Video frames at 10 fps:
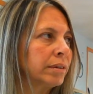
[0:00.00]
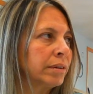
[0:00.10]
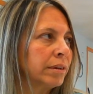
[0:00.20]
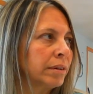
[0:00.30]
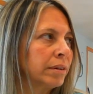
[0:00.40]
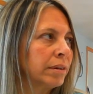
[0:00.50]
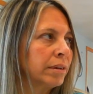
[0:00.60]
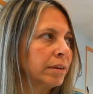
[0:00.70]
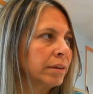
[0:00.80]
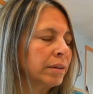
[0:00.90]

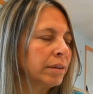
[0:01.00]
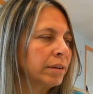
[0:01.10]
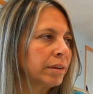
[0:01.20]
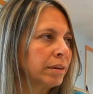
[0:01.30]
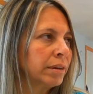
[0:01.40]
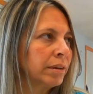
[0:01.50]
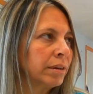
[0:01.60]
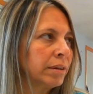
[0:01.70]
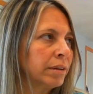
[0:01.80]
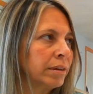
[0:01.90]

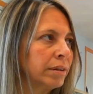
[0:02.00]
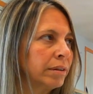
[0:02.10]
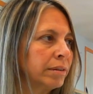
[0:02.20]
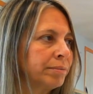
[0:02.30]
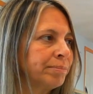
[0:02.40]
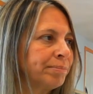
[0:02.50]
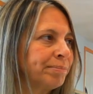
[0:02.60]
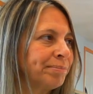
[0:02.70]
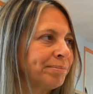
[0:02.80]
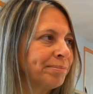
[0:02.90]

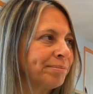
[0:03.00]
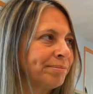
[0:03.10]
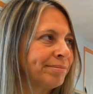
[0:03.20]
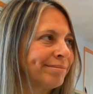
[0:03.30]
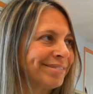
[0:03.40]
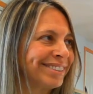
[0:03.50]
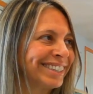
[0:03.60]
(silent)